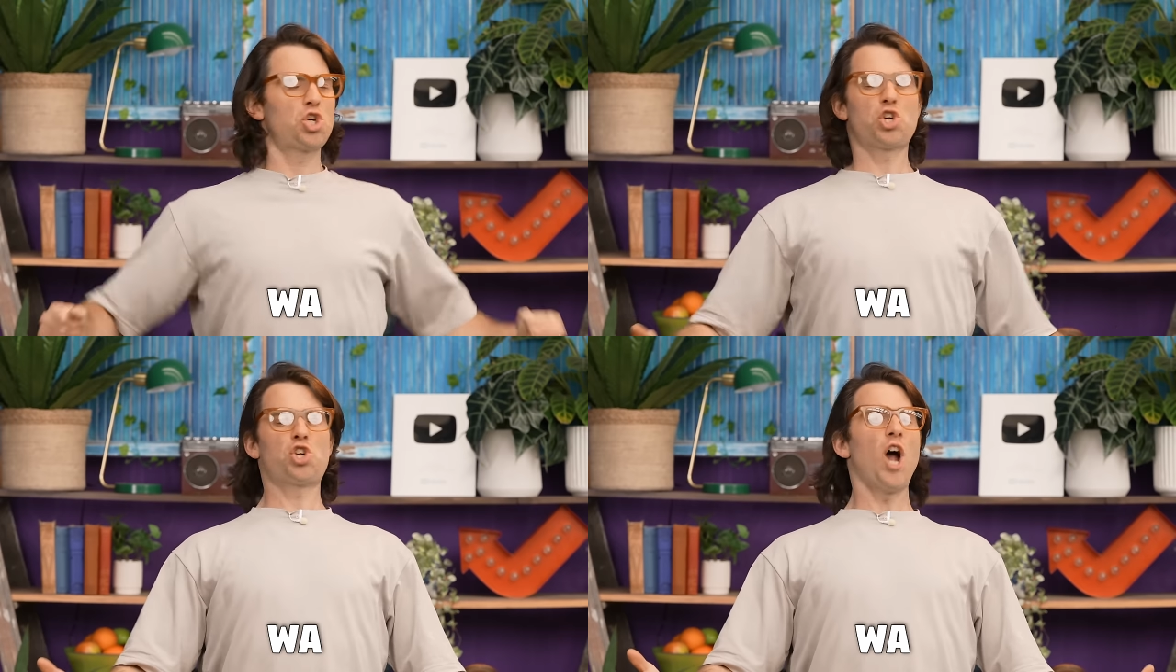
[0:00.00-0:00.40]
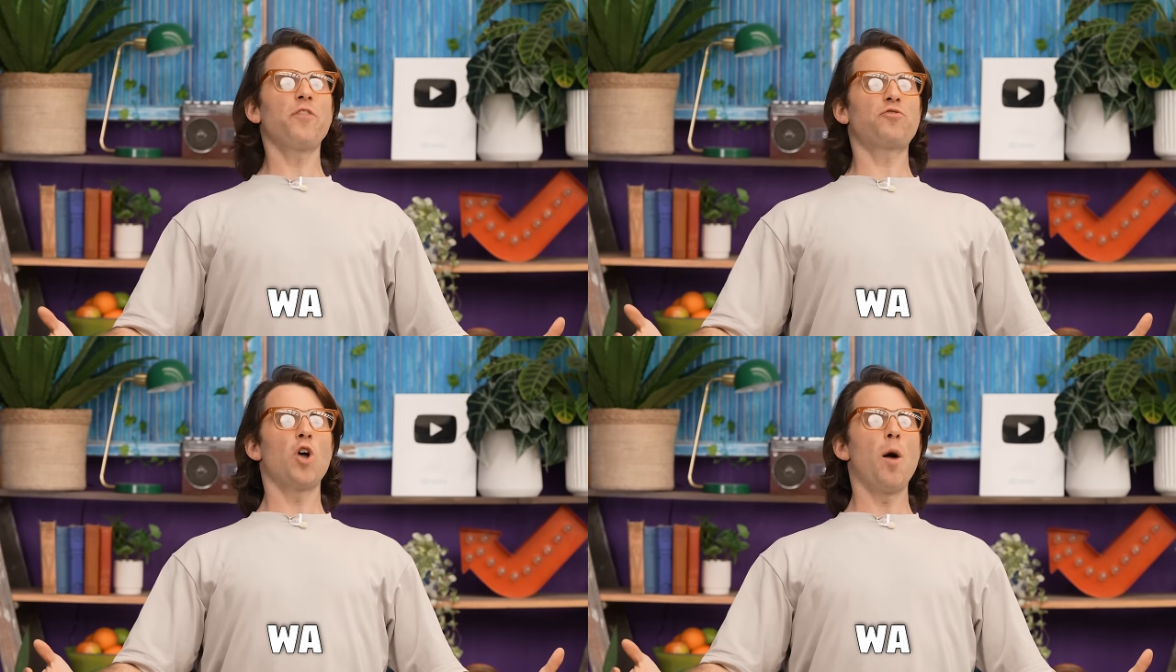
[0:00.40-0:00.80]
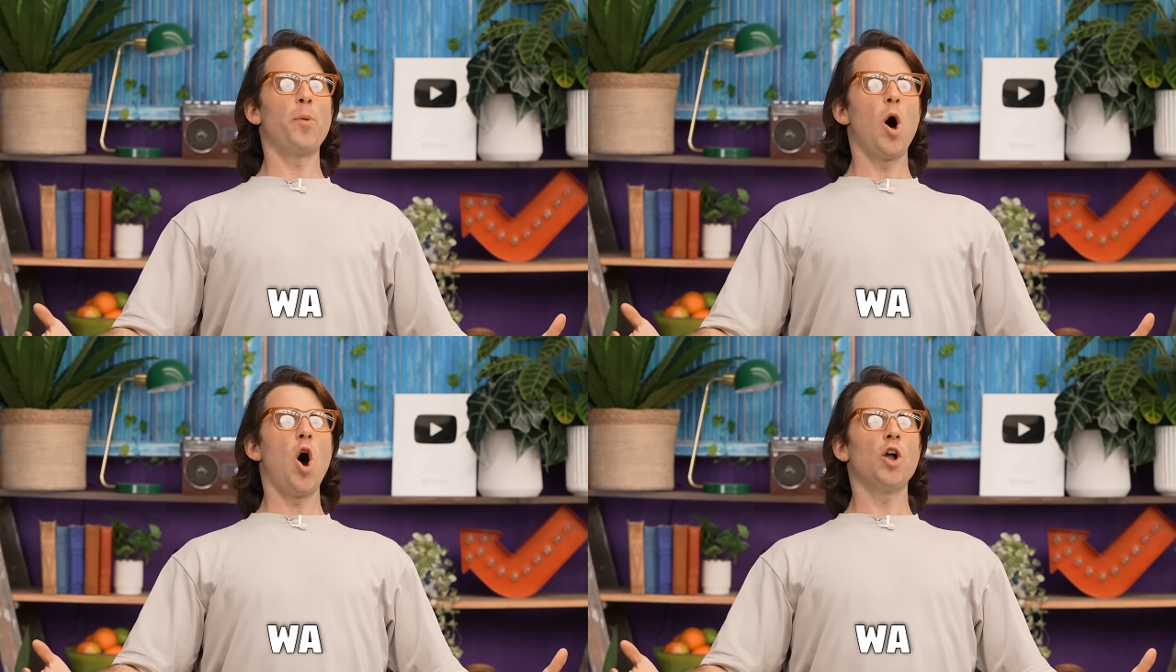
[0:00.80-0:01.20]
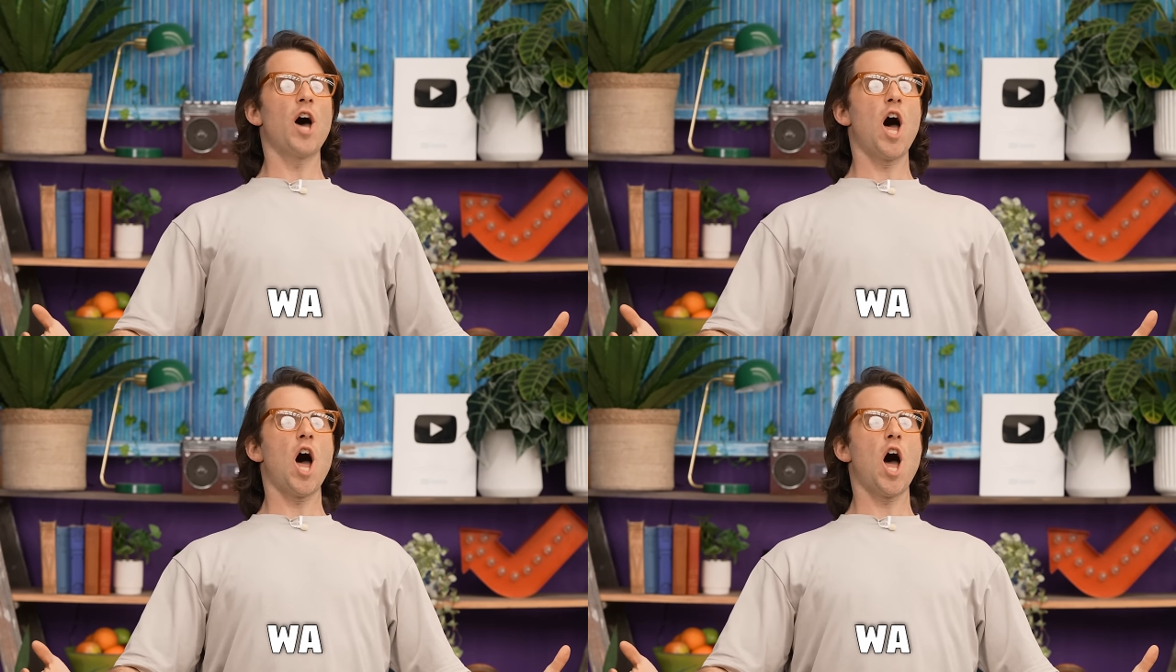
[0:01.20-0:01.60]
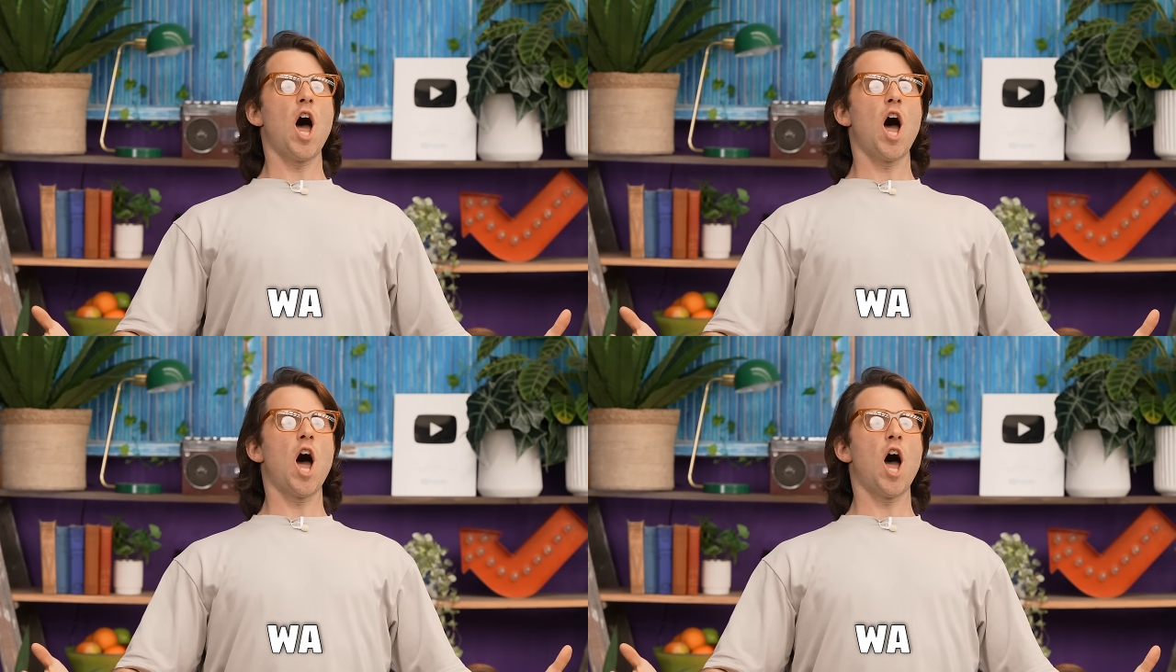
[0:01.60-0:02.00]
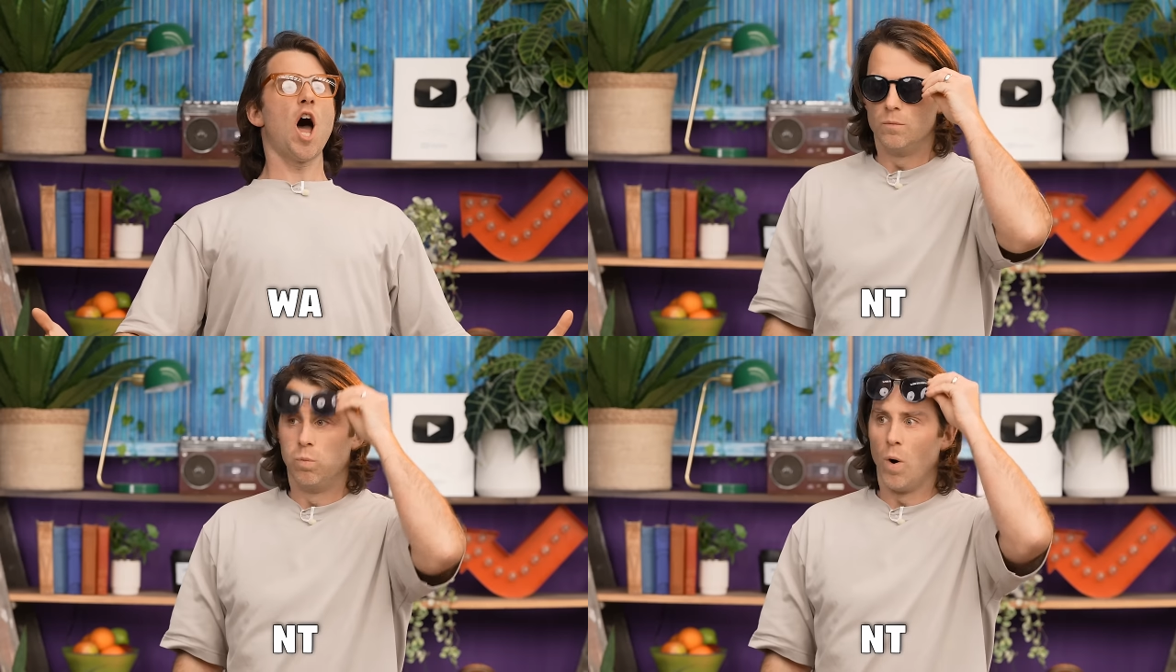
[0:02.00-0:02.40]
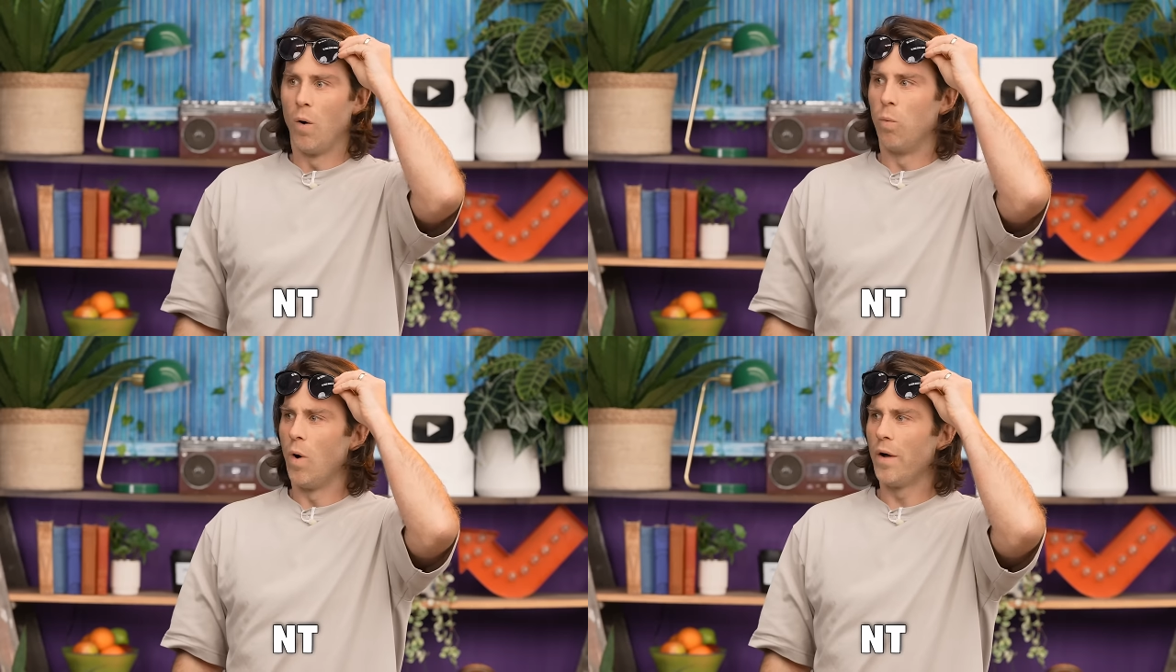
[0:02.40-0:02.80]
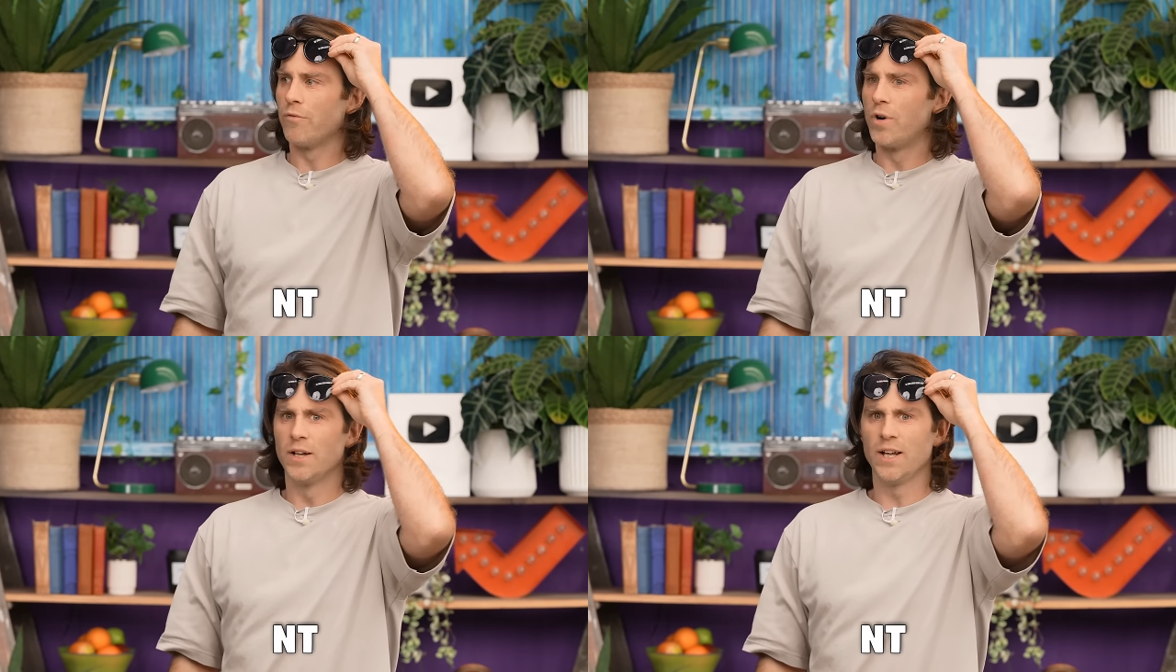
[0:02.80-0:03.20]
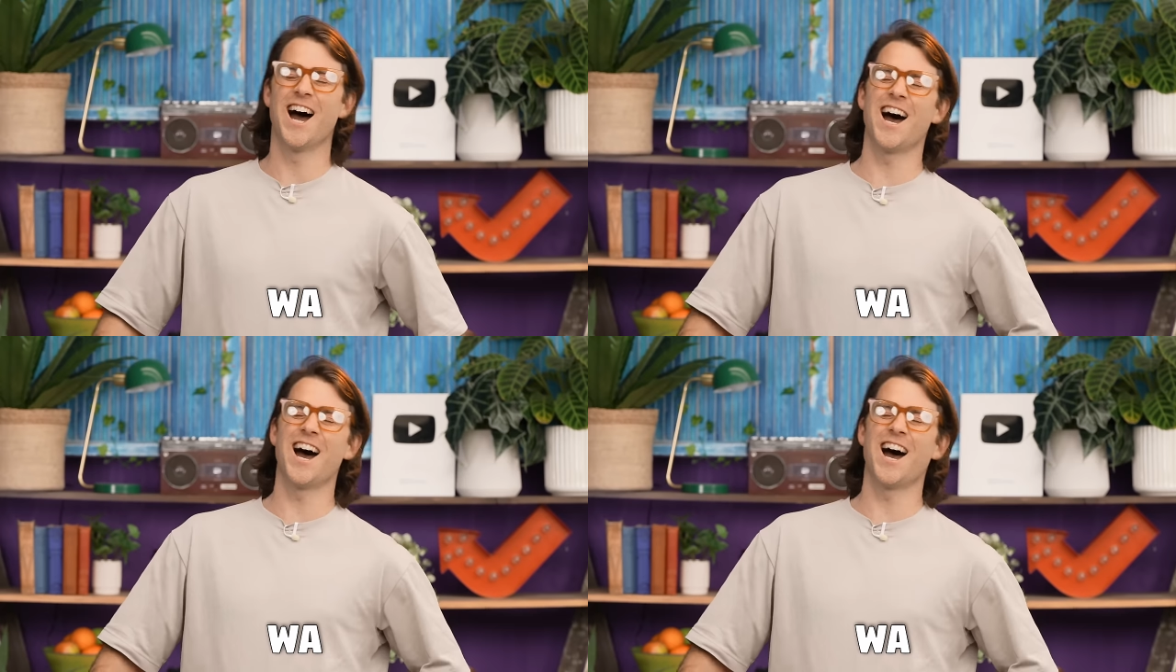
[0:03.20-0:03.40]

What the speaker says: Shut the border! Whoa, what, really?